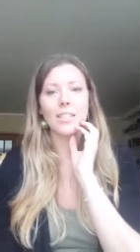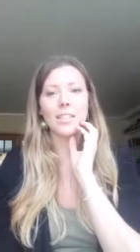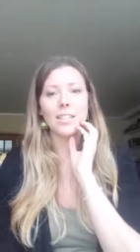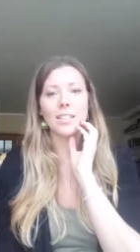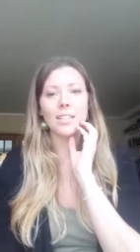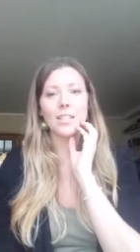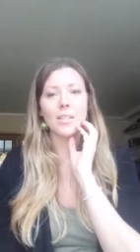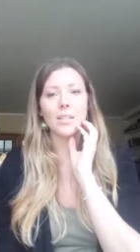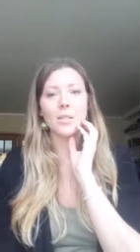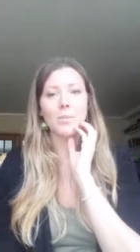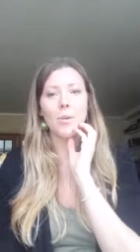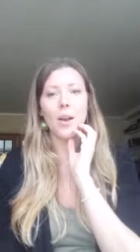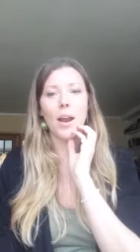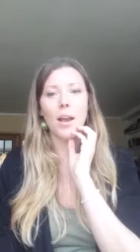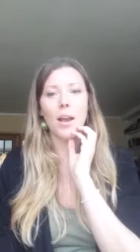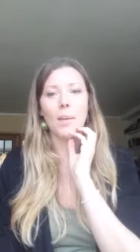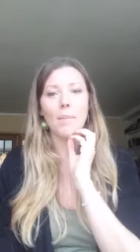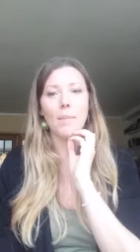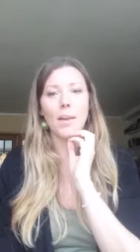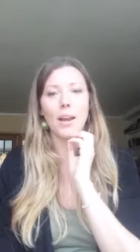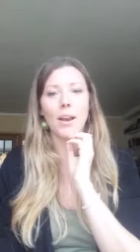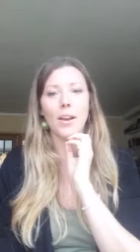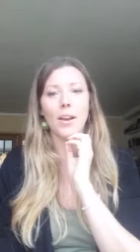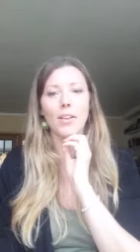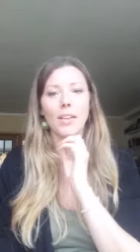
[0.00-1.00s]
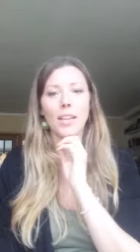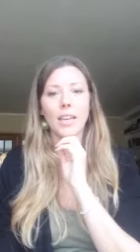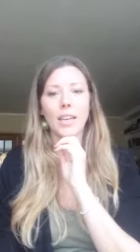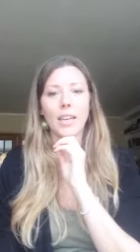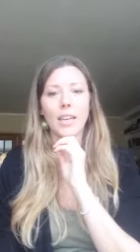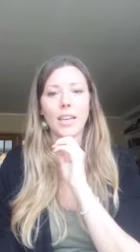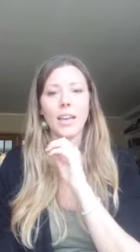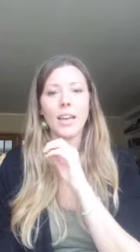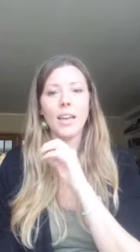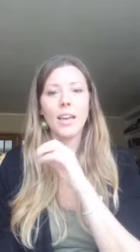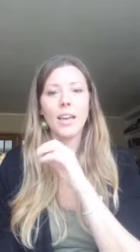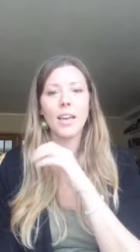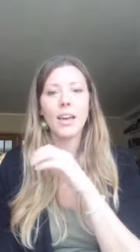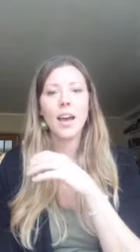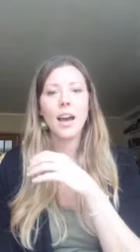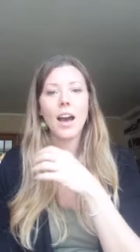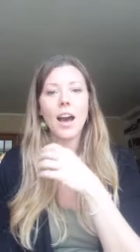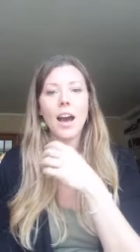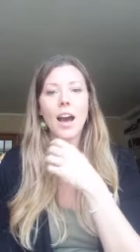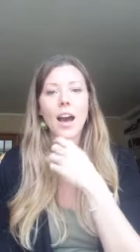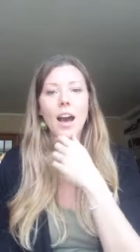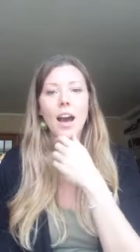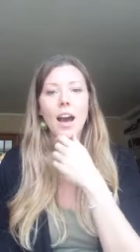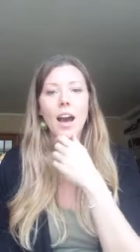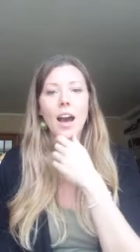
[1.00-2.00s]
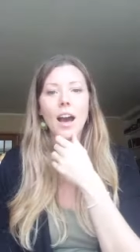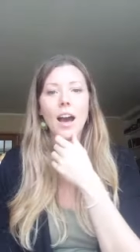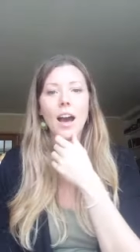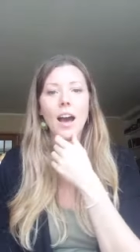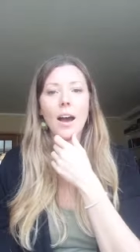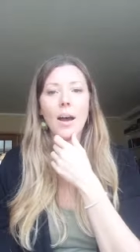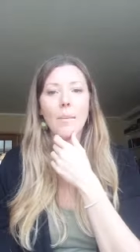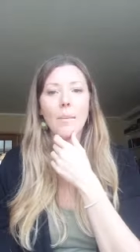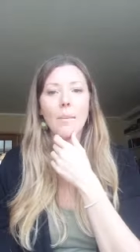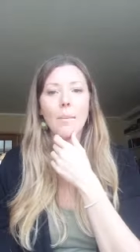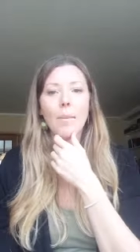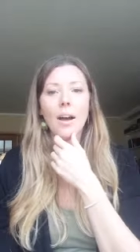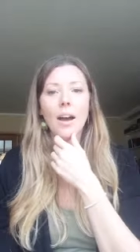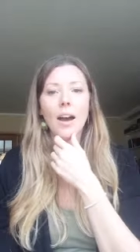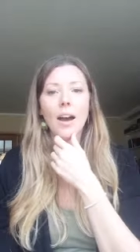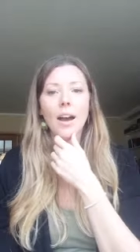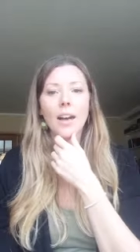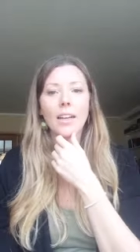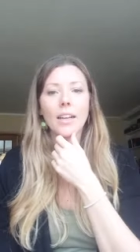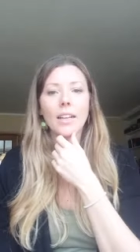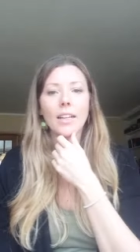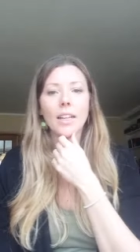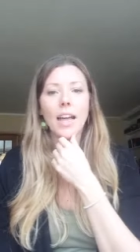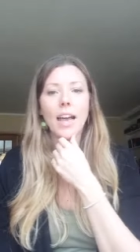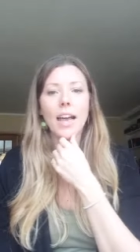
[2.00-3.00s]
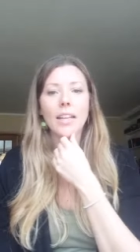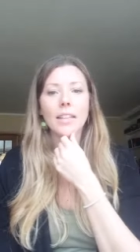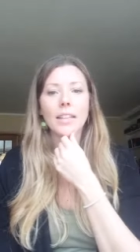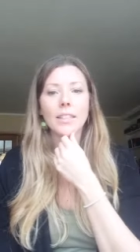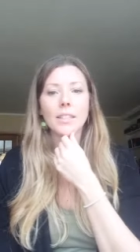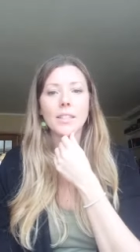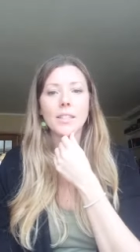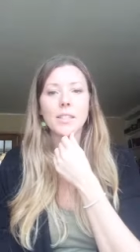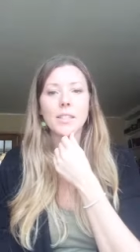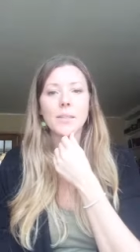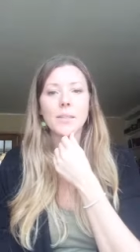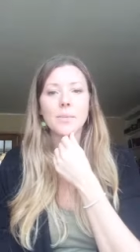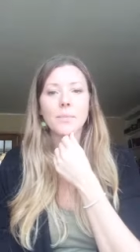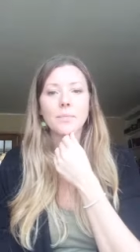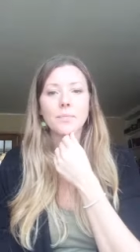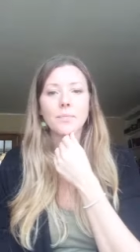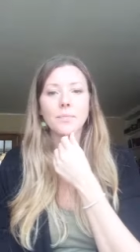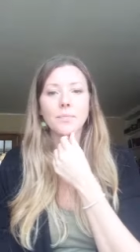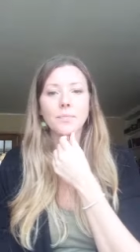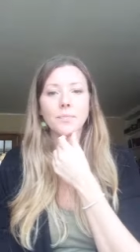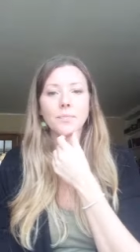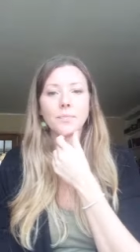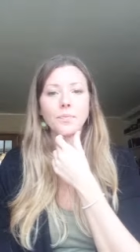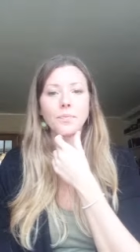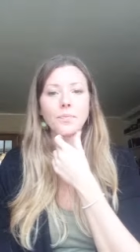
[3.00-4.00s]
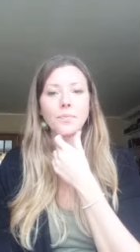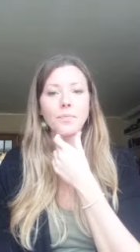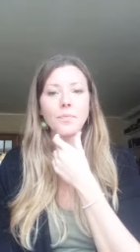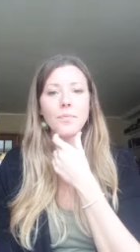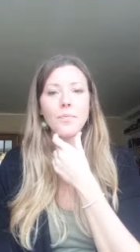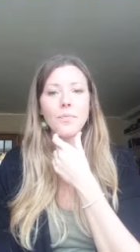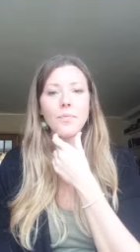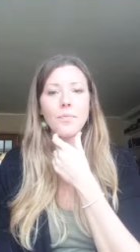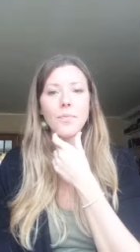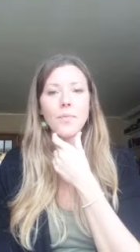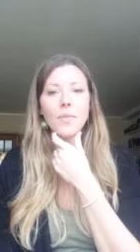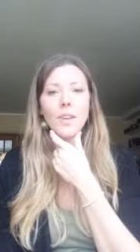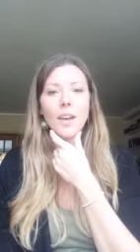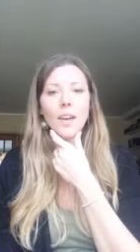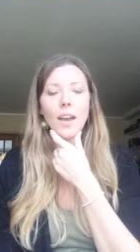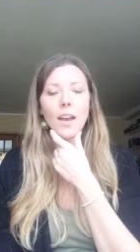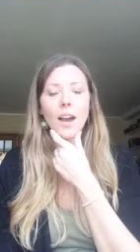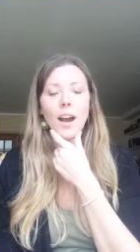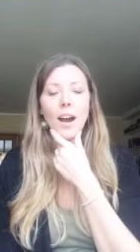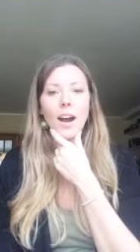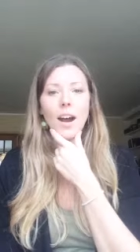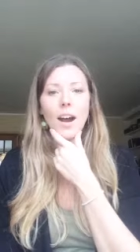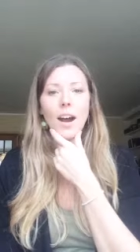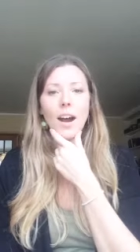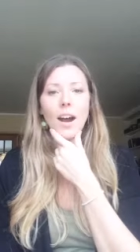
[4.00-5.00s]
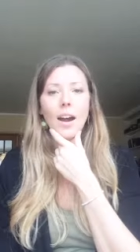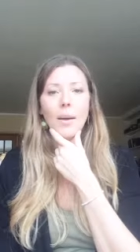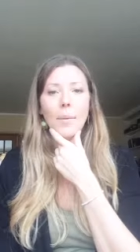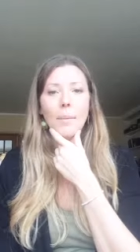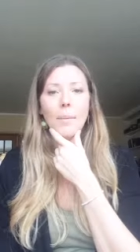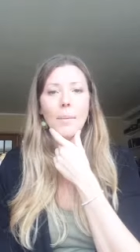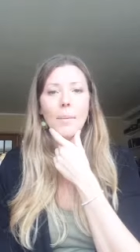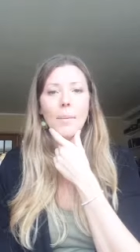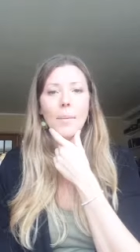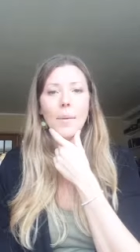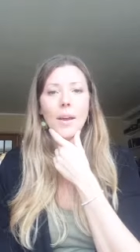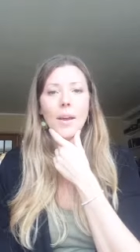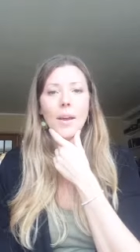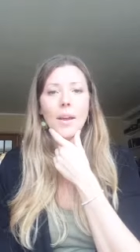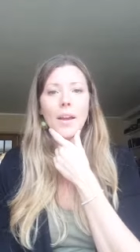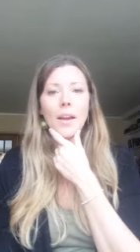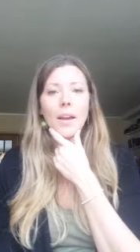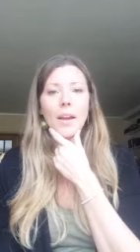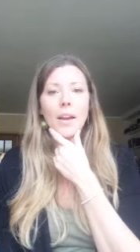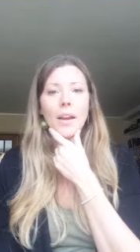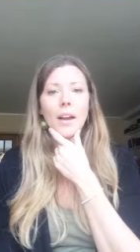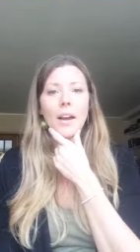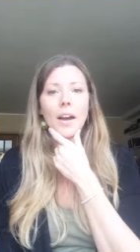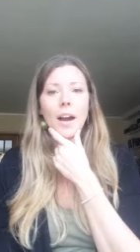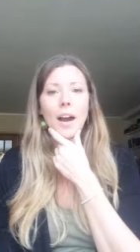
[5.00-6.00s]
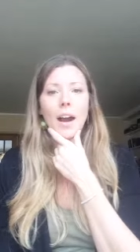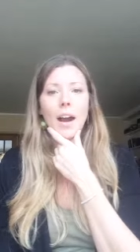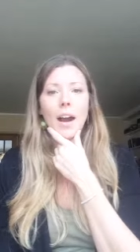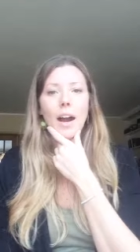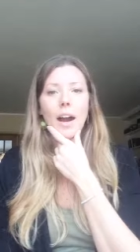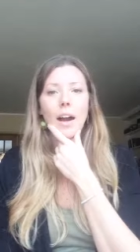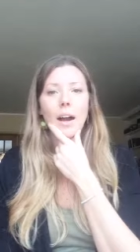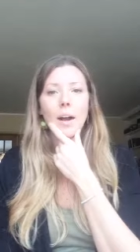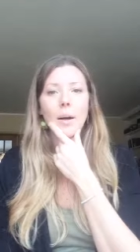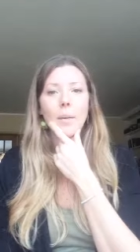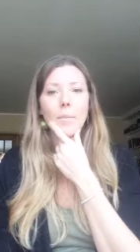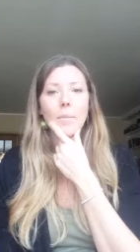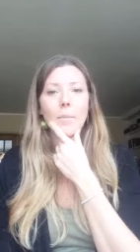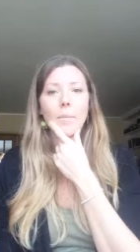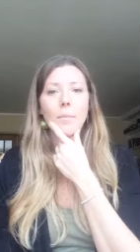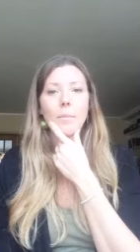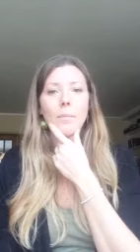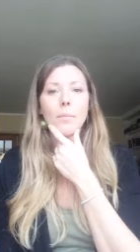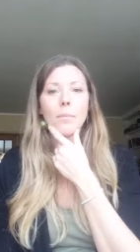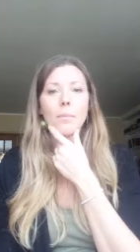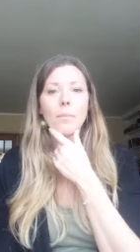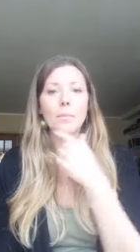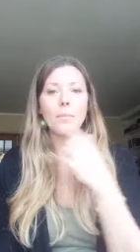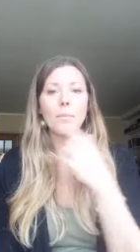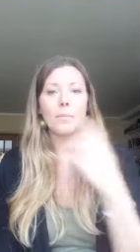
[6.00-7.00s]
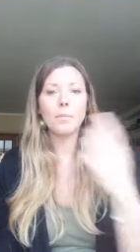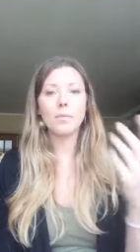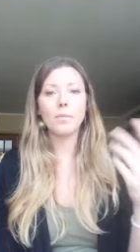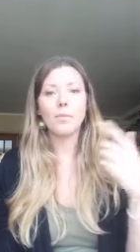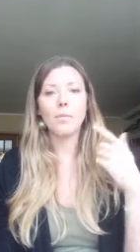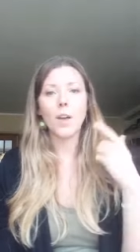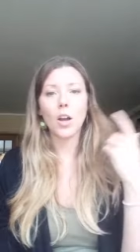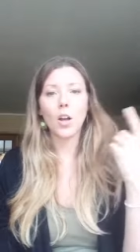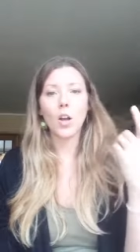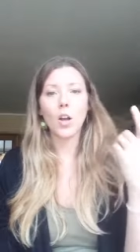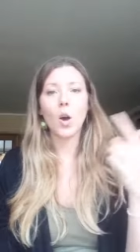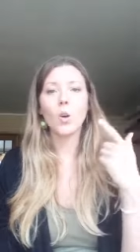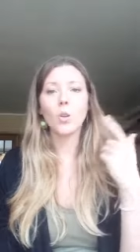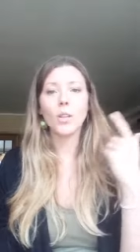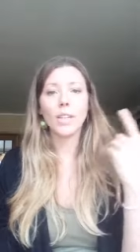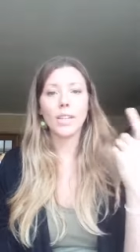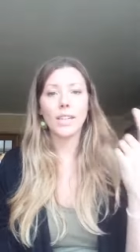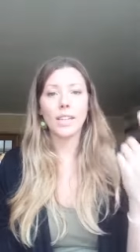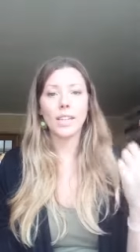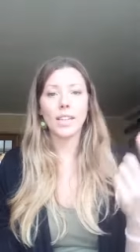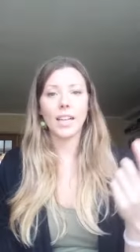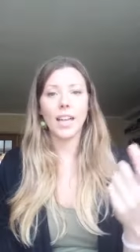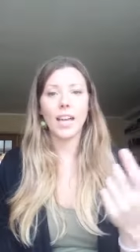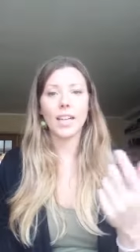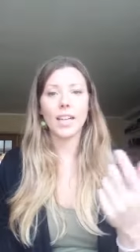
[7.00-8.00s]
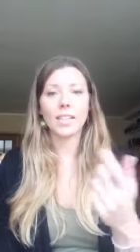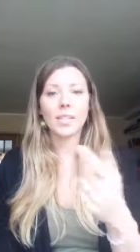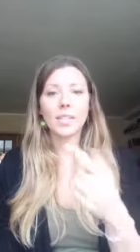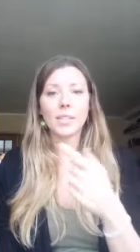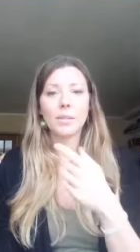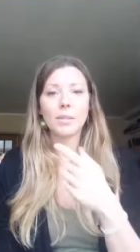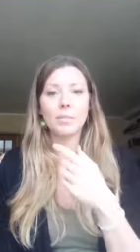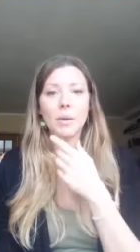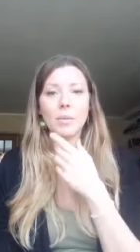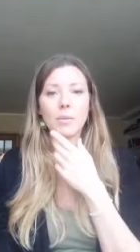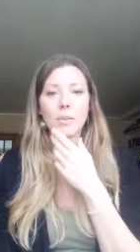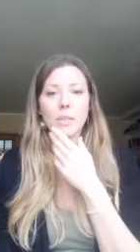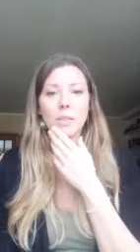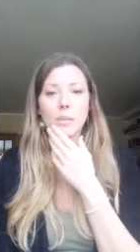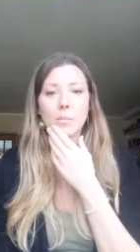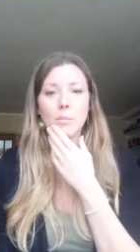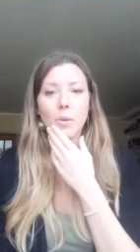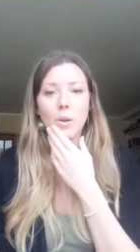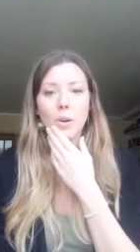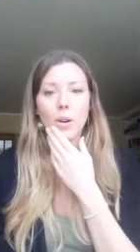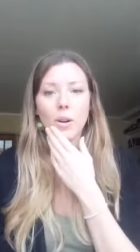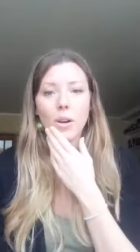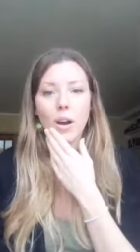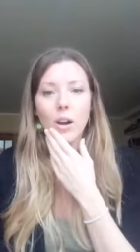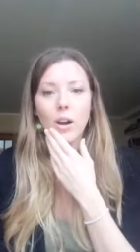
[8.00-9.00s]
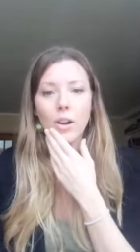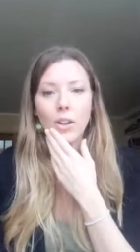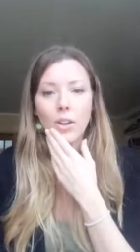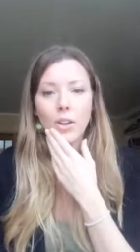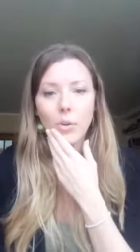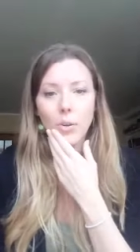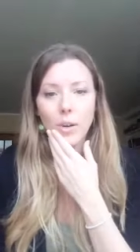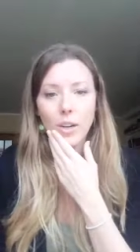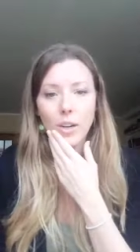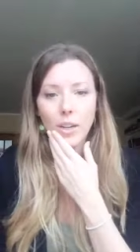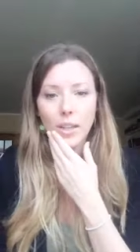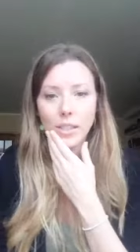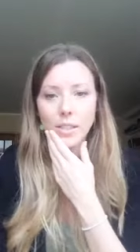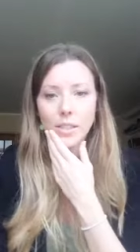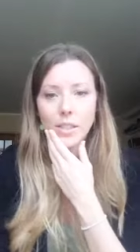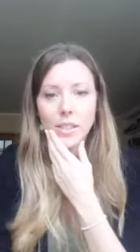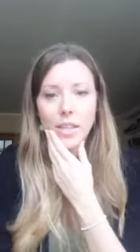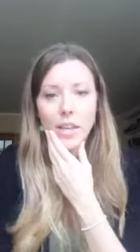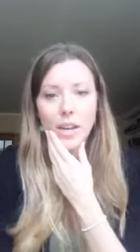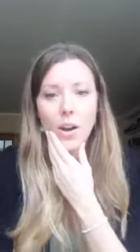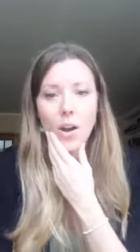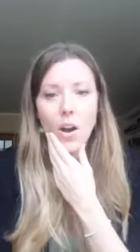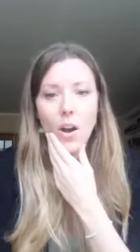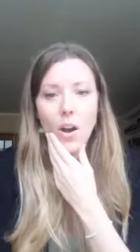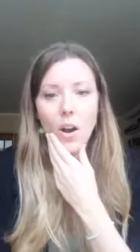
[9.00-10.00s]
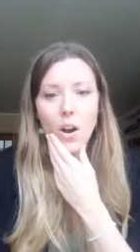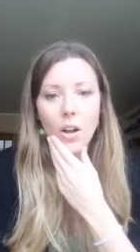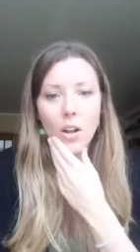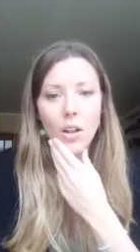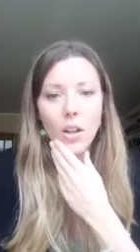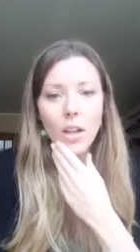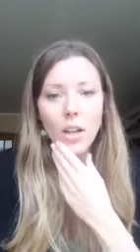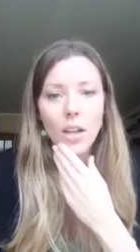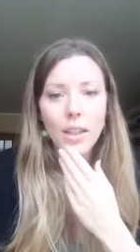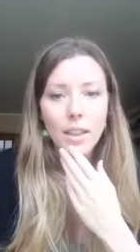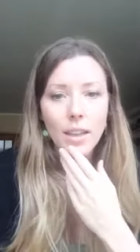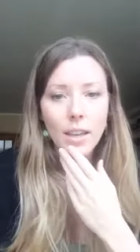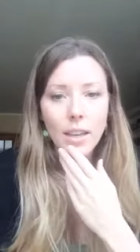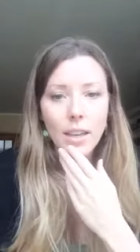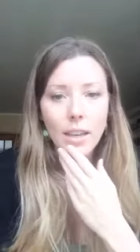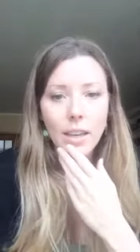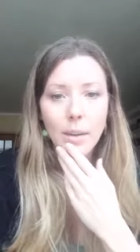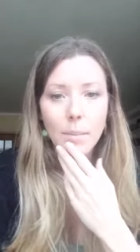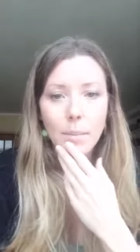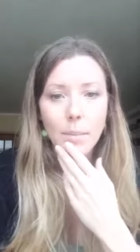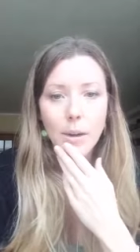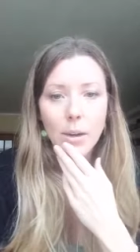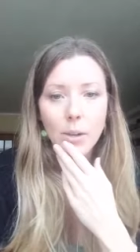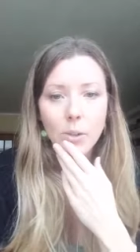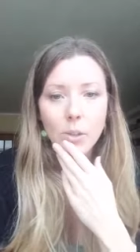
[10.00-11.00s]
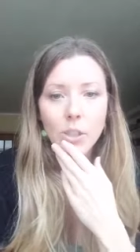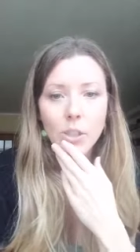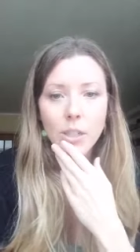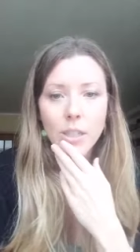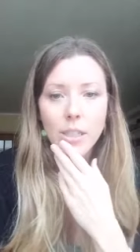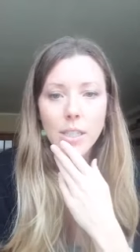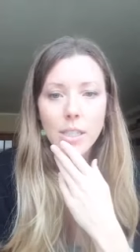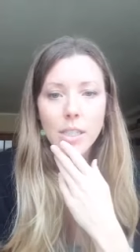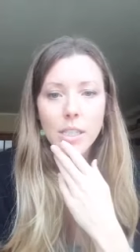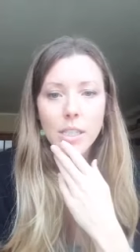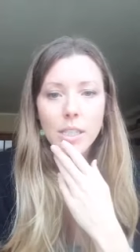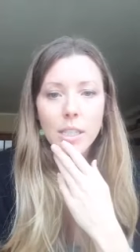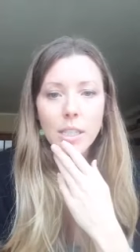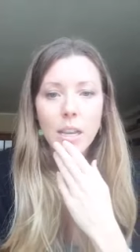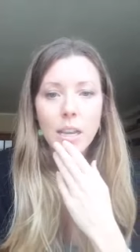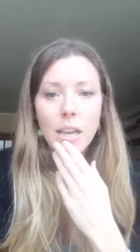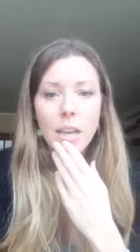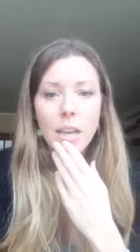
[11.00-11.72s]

This is primarily um, a cleanse, um, um, a colon cleanse, but we support all the organs and all the emotions.